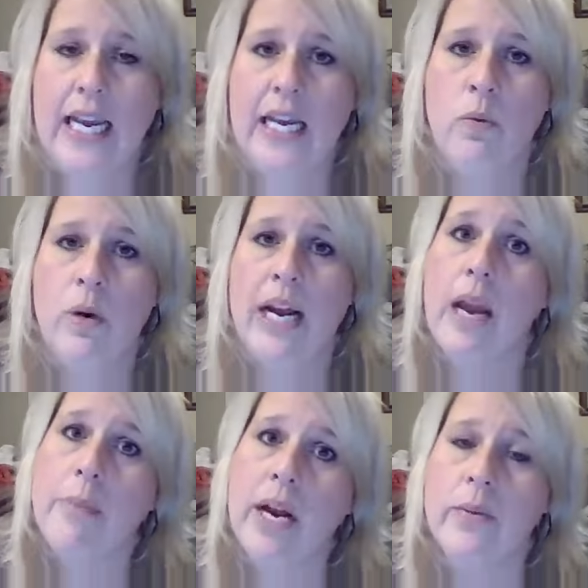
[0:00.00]
and when I
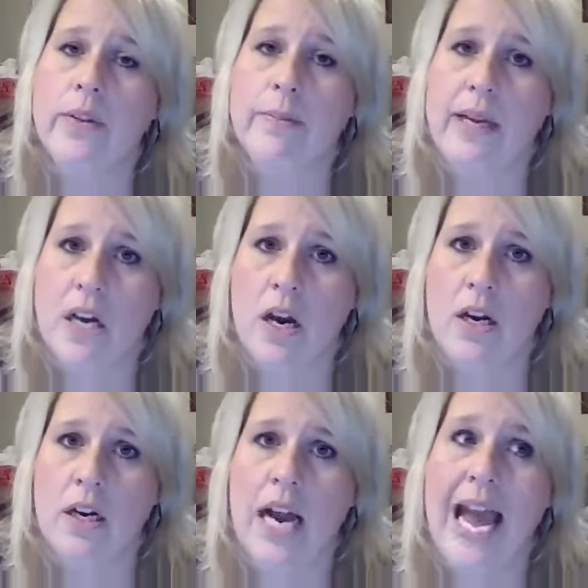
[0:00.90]
got pregnant with my
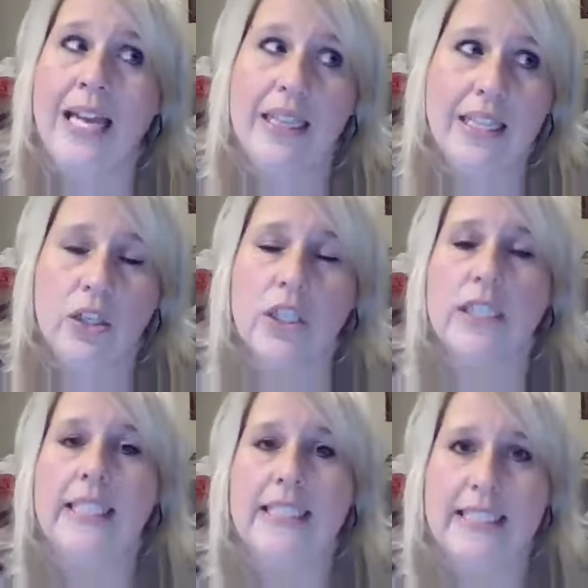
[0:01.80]
daughter, I
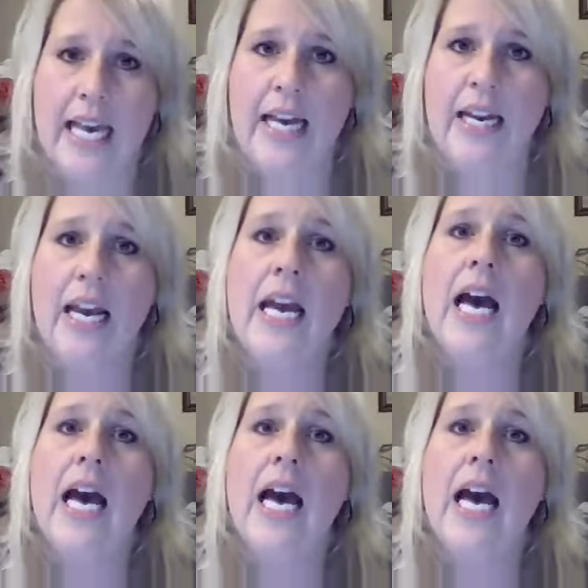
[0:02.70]
literally said,